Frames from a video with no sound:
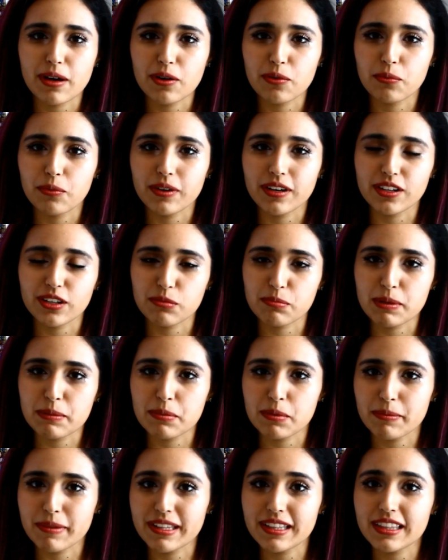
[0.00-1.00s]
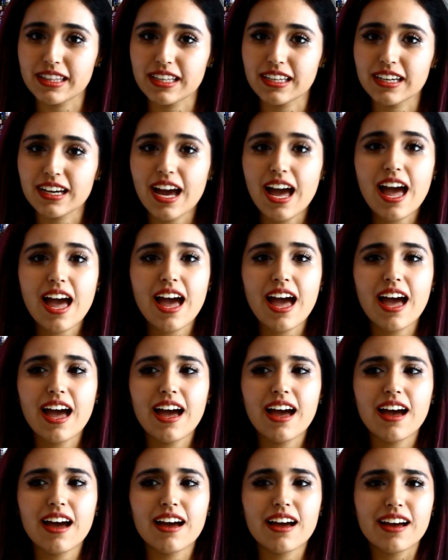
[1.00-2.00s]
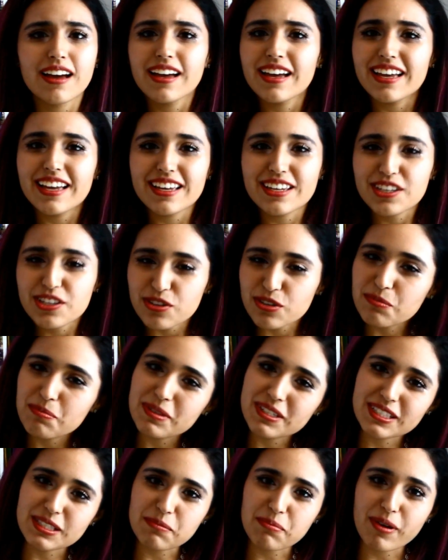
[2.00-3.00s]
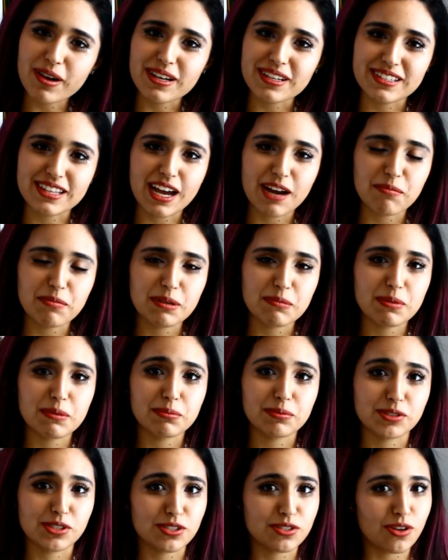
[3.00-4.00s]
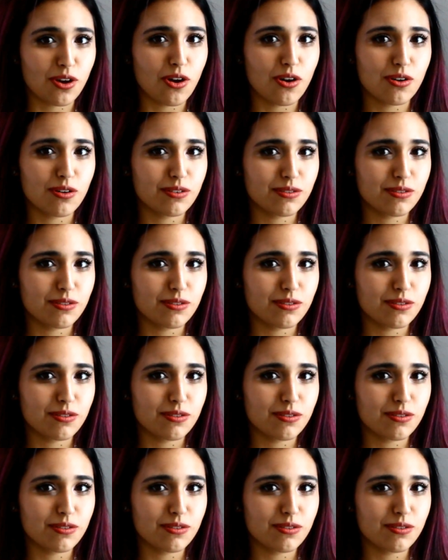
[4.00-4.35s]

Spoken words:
about what other people may think, you'd be surprised how many people just